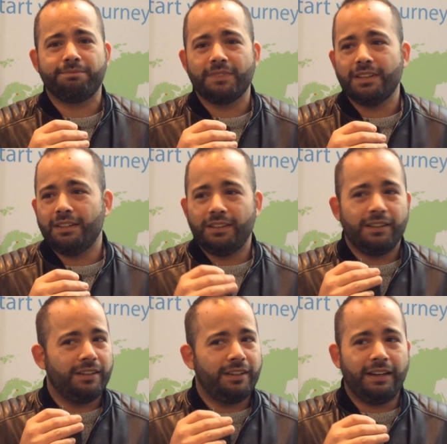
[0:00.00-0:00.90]

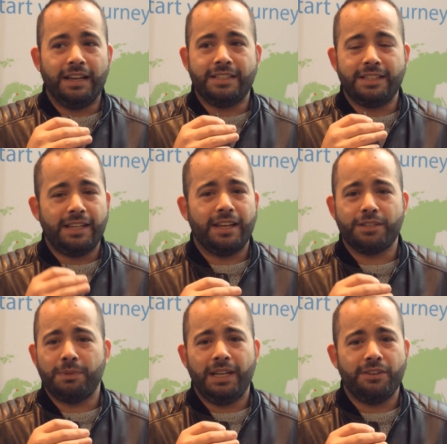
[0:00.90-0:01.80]
and
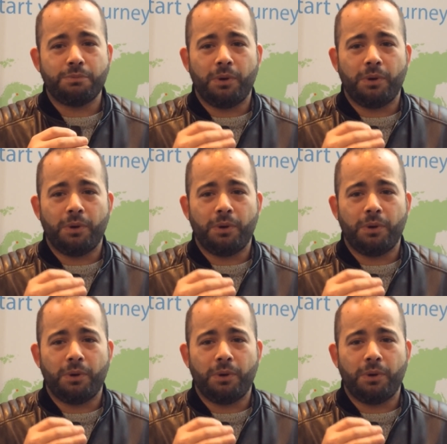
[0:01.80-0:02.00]
ideas, beliefs,